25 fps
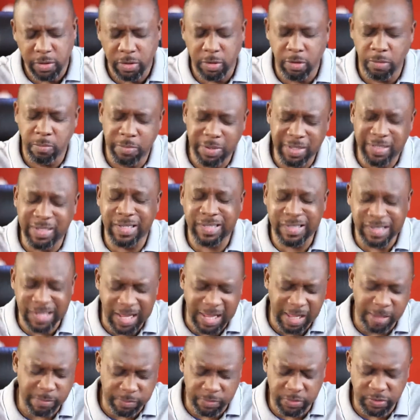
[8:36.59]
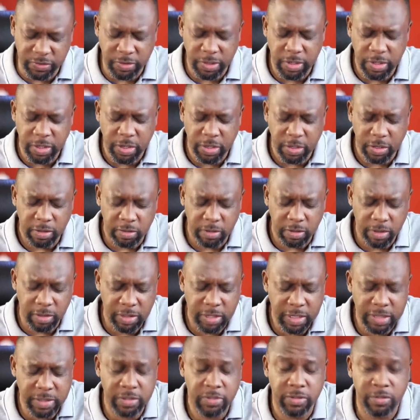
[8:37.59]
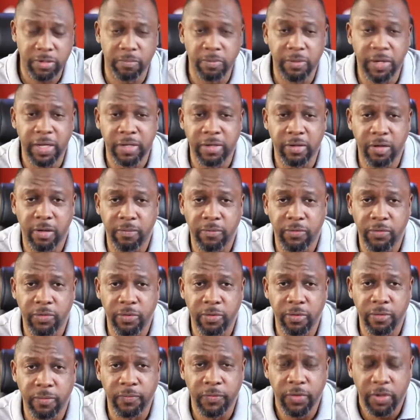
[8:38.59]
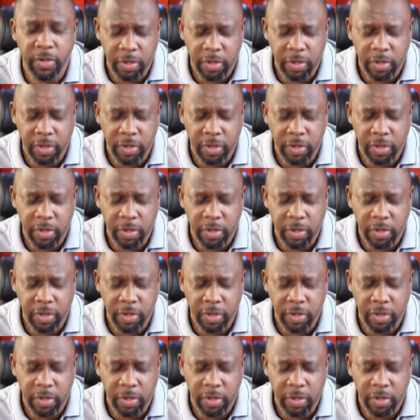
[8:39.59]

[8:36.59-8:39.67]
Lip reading: or better types, Lord, let the supply come through.